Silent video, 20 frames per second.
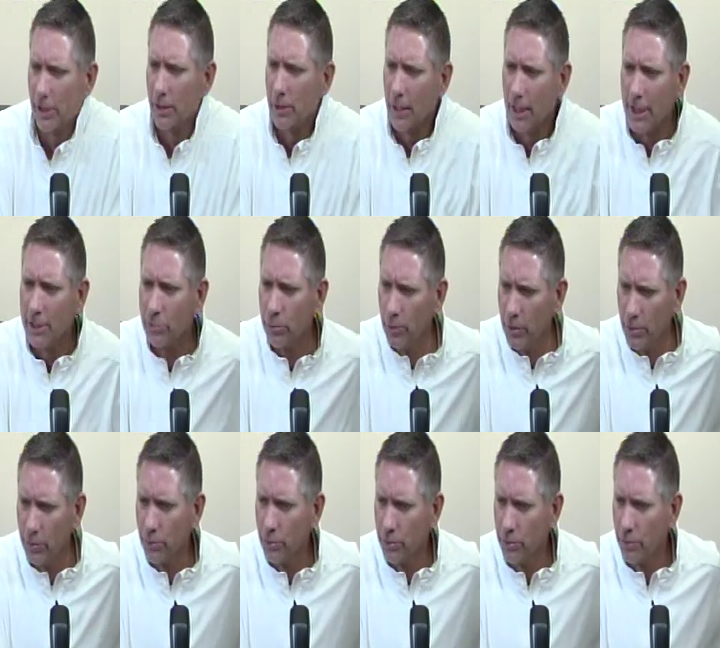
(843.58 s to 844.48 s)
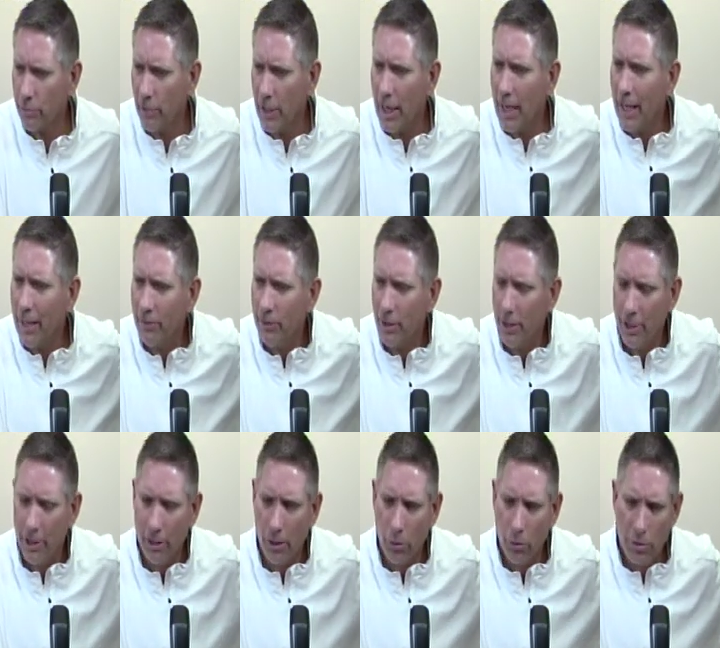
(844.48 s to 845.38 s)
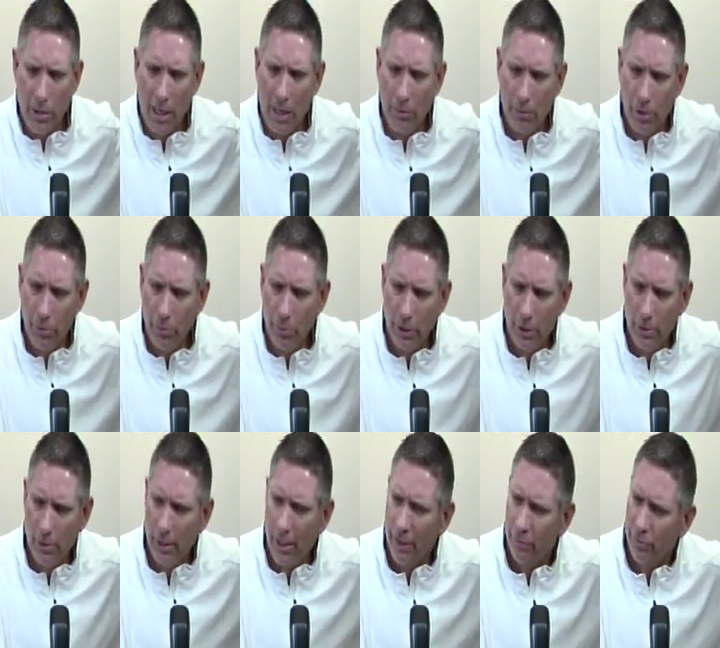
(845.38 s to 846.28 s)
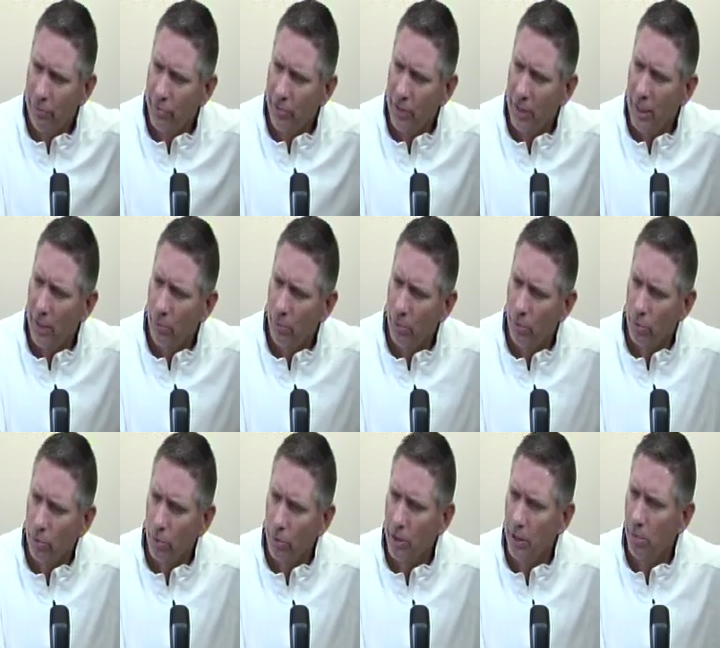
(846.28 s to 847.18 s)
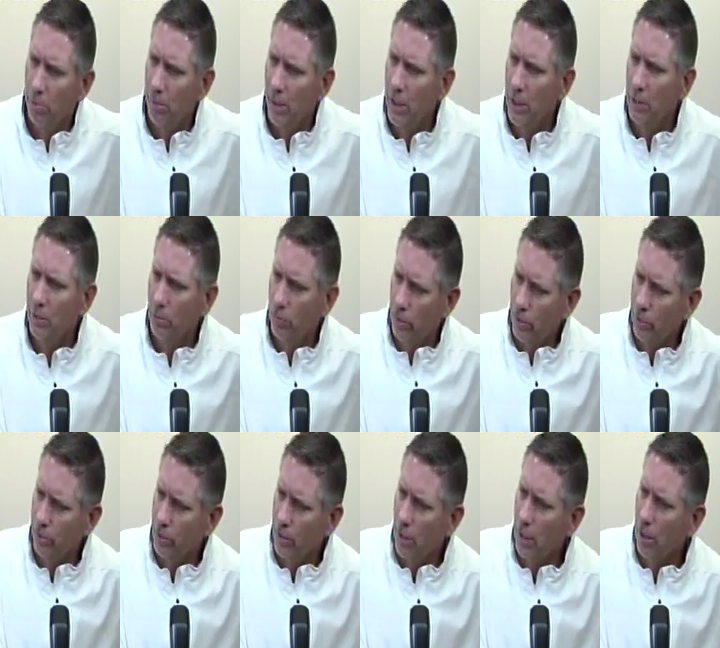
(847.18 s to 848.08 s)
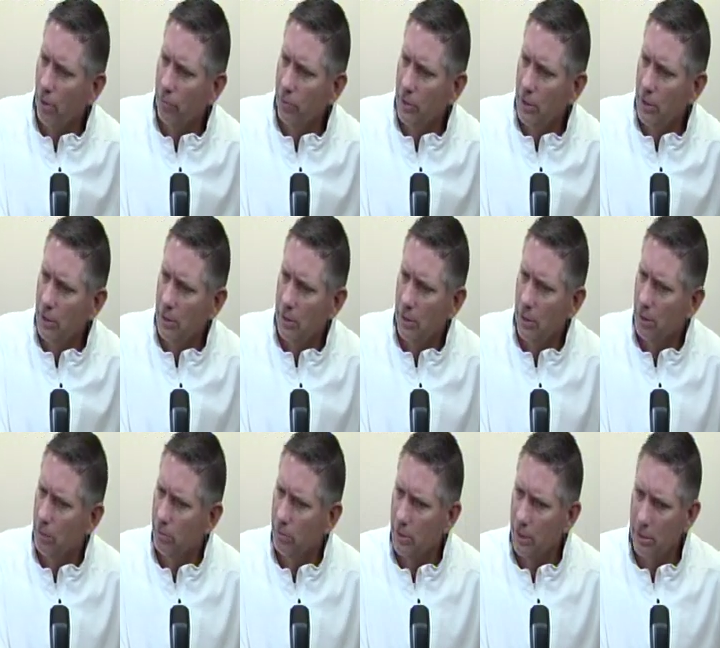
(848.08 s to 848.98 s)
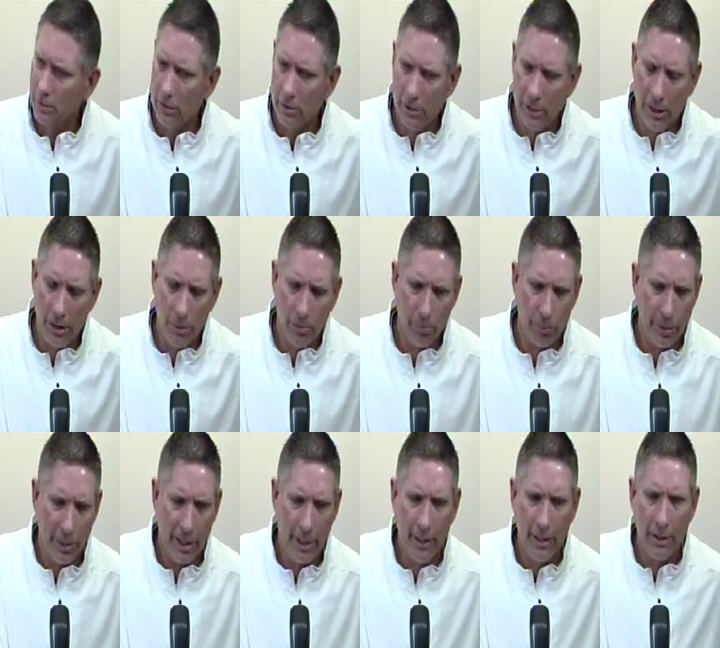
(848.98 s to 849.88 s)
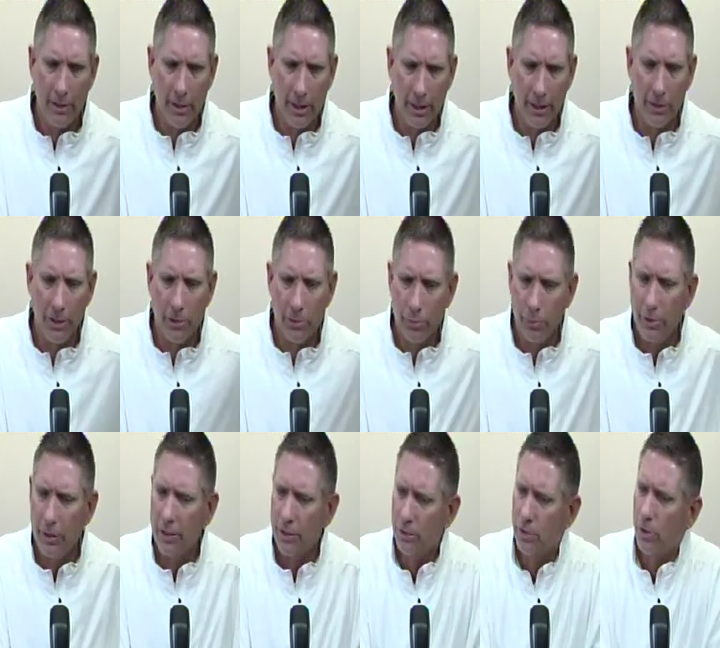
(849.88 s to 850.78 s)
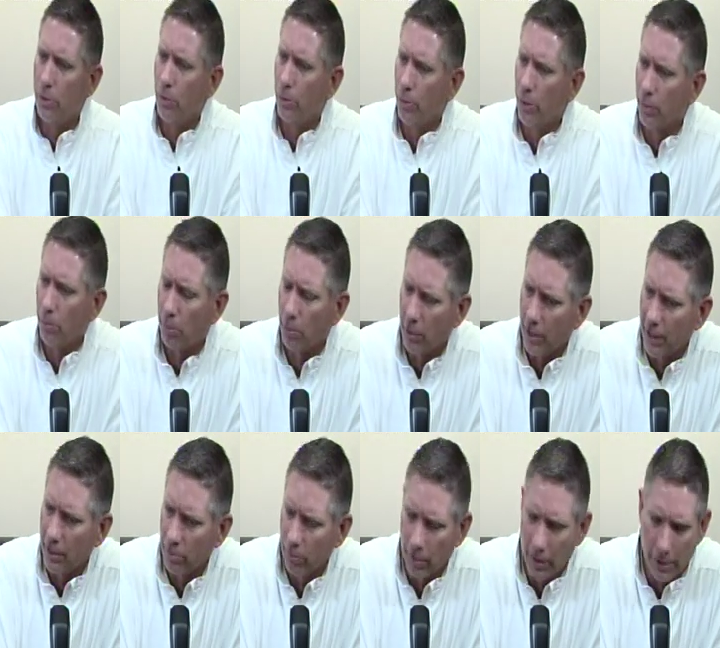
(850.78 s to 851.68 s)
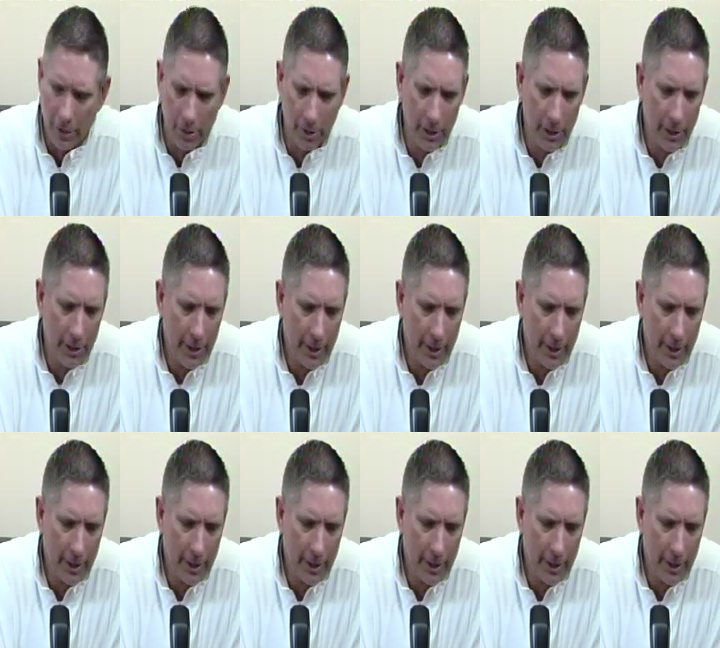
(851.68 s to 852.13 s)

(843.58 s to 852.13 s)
last week, was survive. And in no time I feel like we were going to get beat. We were confident. I don't think the team panicked. We just knew we wasn't playing well.